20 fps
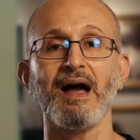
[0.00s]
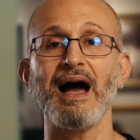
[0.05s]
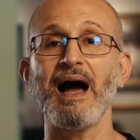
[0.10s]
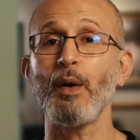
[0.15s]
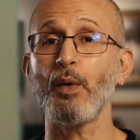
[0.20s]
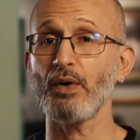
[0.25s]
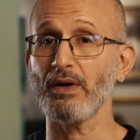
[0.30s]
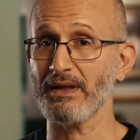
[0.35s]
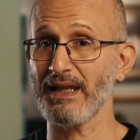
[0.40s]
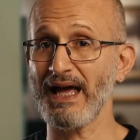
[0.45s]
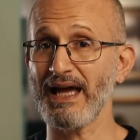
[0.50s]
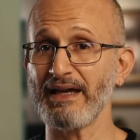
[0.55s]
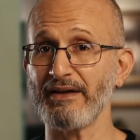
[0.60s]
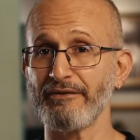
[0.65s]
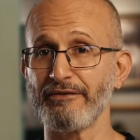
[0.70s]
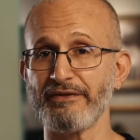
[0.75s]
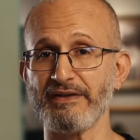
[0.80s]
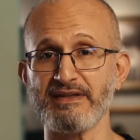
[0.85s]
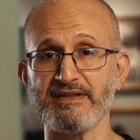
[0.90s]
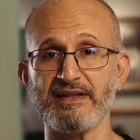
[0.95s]
Our
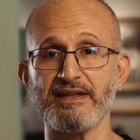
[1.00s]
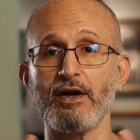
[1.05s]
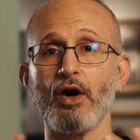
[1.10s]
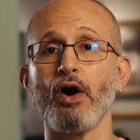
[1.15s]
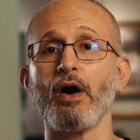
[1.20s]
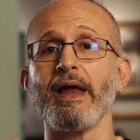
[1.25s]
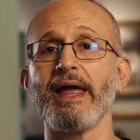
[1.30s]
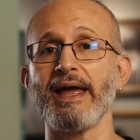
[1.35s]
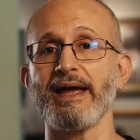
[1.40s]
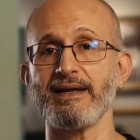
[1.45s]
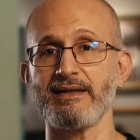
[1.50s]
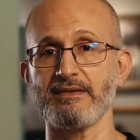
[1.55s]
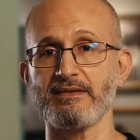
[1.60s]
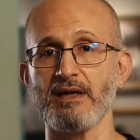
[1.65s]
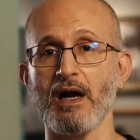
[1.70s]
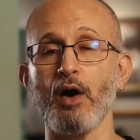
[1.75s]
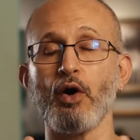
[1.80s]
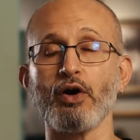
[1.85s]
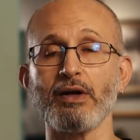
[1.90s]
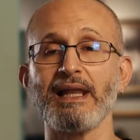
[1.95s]
life is in our
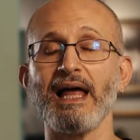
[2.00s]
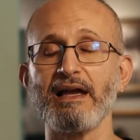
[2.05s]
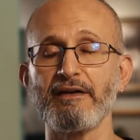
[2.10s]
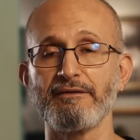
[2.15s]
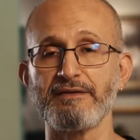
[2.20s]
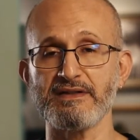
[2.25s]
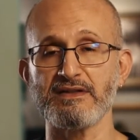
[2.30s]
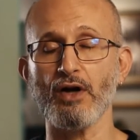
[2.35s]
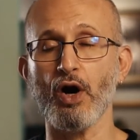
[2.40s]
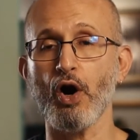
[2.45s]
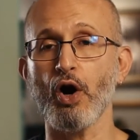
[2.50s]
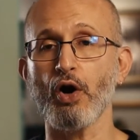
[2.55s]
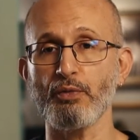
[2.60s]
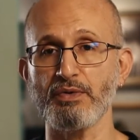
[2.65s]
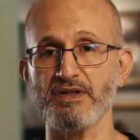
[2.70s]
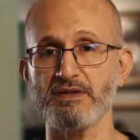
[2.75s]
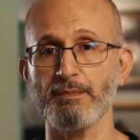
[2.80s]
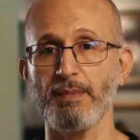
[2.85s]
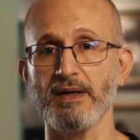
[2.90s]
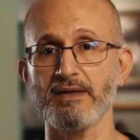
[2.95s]
hands, our life is our
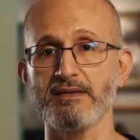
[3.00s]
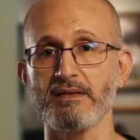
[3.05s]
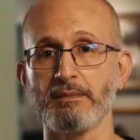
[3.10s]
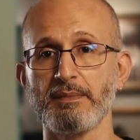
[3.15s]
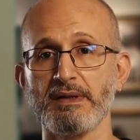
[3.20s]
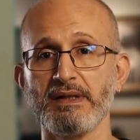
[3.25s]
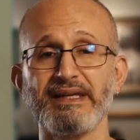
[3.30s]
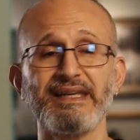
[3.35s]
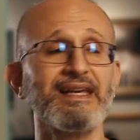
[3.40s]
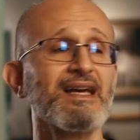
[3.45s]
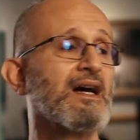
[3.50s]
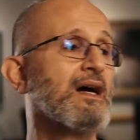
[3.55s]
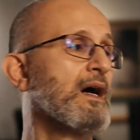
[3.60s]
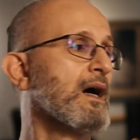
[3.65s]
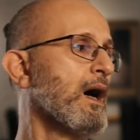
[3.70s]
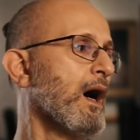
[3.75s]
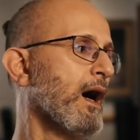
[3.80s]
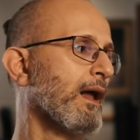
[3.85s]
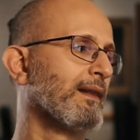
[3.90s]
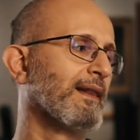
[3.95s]
responsibility,
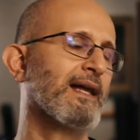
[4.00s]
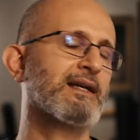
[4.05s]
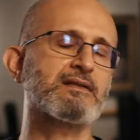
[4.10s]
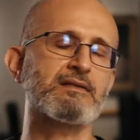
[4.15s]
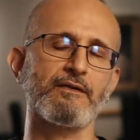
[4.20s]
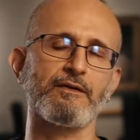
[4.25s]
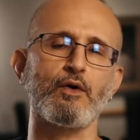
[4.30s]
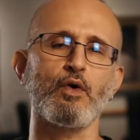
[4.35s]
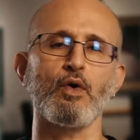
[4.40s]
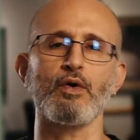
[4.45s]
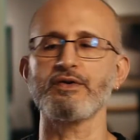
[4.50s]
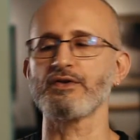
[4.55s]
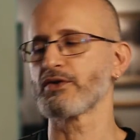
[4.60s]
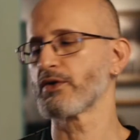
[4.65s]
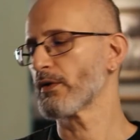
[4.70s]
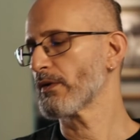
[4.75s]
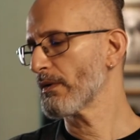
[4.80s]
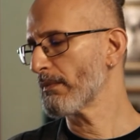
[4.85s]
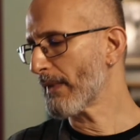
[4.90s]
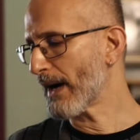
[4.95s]
unless, of course,
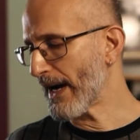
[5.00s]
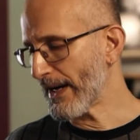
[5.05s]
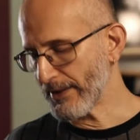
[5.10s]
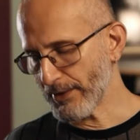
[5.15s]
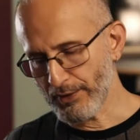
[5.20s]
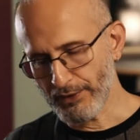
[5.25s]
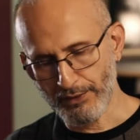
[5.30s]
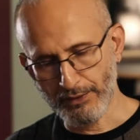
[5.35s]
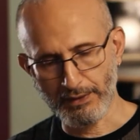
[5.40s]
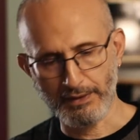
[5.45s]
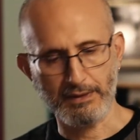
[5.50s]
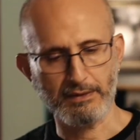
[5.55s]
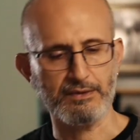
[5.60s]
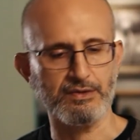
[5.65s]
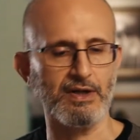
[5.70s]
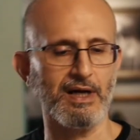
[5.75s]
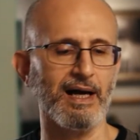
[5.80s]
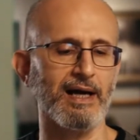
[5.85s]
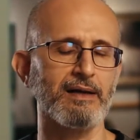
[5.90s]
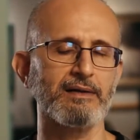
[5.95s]
you're a minor, you're a little
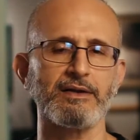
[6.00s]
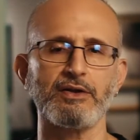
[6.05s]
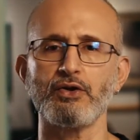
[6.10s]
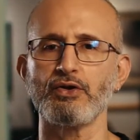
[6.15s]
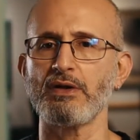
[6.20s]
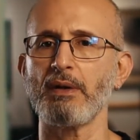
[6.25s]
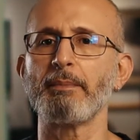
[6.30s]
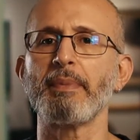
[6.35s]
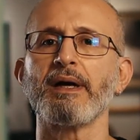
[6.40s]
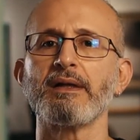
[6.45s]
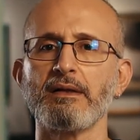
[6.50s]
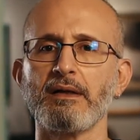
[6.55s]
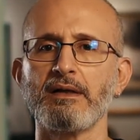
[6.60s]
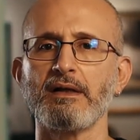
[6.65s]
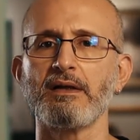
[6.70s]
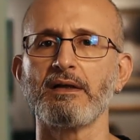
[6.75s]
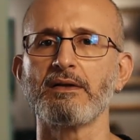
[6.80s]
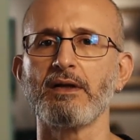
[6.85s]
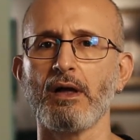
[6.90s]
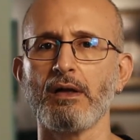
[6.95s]
child, and you depend on
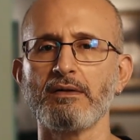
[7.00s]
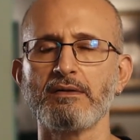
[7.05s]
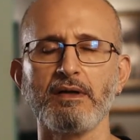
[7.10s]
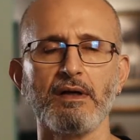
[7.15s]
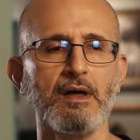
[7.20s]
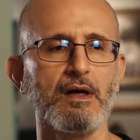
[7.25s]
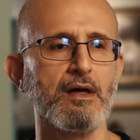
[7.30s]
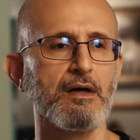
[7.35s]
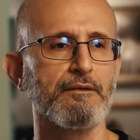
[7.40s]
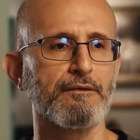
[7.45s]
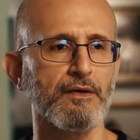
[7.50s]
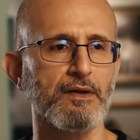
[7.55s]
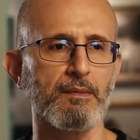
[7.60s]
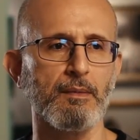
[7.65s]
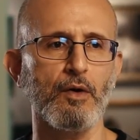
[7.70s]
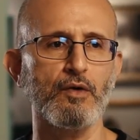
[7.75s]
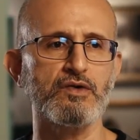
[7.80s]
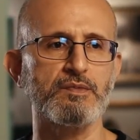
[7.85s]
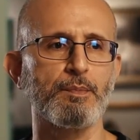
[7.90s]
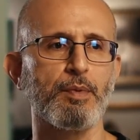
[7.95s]
an adult for the
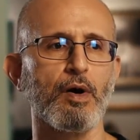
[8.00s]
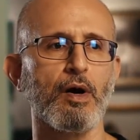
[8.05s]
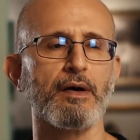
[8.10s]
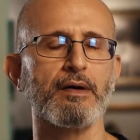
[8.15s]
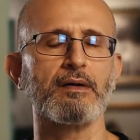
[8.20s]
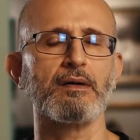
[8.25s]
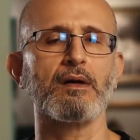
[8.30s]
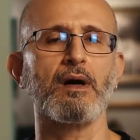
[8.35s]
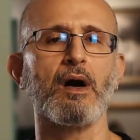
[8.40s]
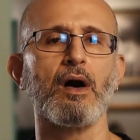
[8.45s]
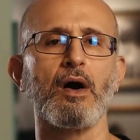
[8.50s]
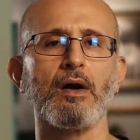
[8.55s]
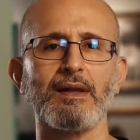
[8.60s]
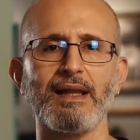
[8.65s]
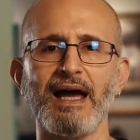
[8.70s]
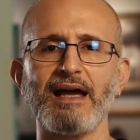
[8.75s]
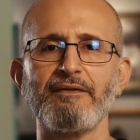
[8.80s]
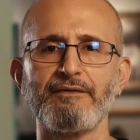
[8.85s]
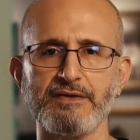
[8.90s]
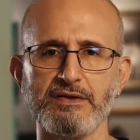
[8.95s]
most part, our
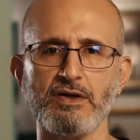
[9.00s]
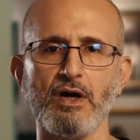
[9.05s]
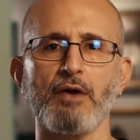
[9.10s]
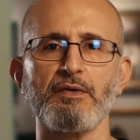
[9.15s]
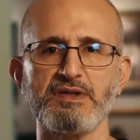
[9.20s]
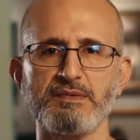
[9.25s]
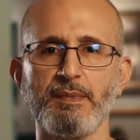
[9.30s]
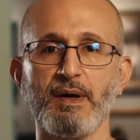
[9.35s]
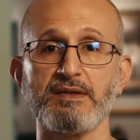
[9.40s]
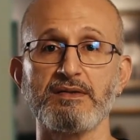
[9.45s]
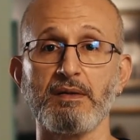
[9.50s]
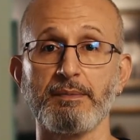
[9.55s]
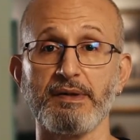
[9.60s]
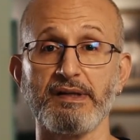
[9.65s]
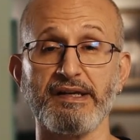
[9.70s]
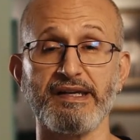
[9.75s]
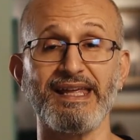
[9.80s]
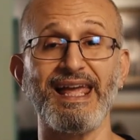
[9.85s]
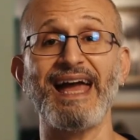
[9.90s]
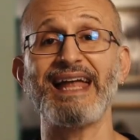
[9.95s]
life is our
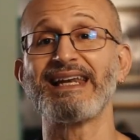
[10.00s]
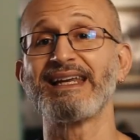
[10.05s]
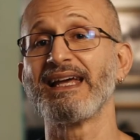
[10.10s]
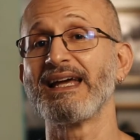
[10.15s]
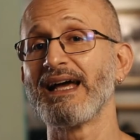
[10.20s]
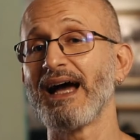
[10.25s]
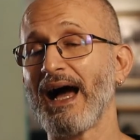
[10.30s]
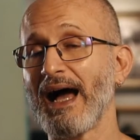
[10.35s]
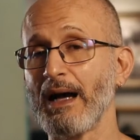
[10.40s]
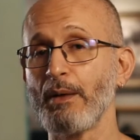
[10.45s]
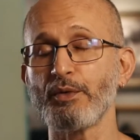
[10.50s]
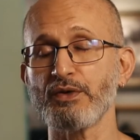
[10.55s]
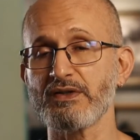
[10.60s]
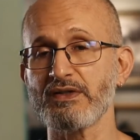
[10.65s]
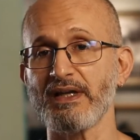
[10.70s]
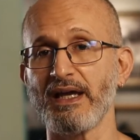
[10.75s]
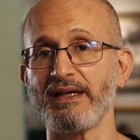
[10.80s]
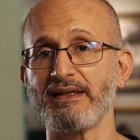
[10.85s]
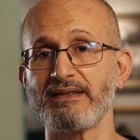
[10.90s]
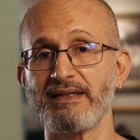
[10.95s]
responsibility. And I would
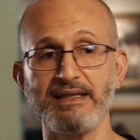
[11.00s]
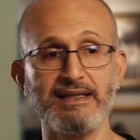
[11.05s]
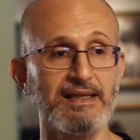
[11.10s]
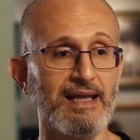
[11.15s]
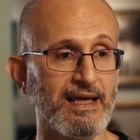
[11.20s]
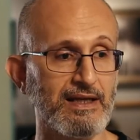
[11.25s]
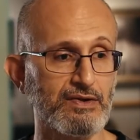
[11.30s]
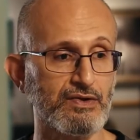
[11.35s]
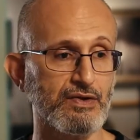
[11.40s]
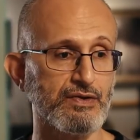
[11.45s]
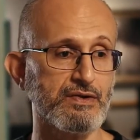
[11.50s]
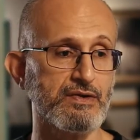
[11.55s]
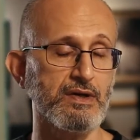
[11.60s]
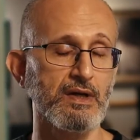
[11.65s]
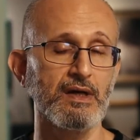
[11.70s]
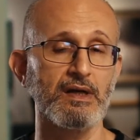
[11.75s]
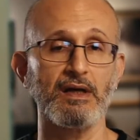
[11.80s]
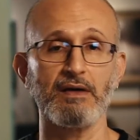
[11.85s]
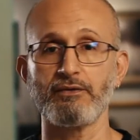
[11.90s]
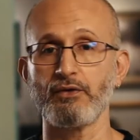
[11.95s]
say,
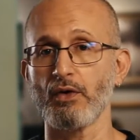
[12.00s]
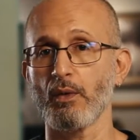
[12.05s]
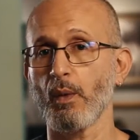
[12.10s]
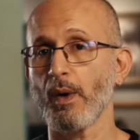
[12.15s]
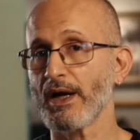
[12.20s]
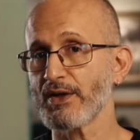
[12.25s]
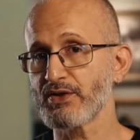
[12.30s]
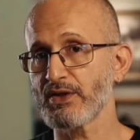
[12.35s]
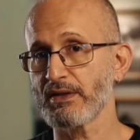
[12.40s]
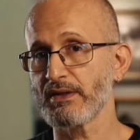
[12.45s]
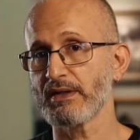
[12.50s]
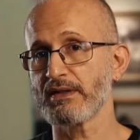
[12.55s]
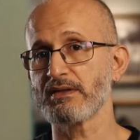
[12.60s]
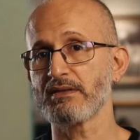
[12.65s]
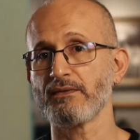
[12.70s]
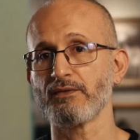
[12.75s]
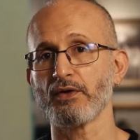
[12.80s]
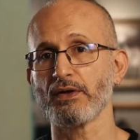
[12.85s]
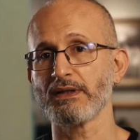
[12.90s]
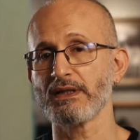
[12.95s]
teenagers, if you're watching
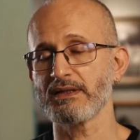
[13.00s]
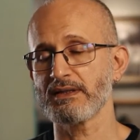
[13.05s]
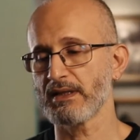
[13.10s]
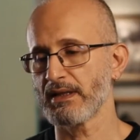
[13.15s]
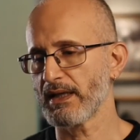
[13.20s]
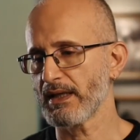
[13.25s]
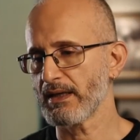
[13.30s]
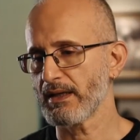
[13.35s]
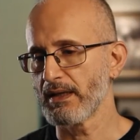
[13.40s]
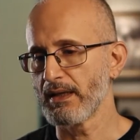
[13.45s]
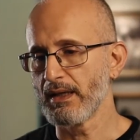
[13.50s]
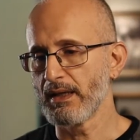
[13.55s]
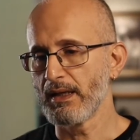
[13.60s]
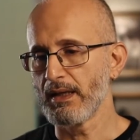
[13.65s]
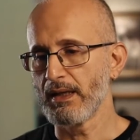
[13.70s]
this, if you're listening,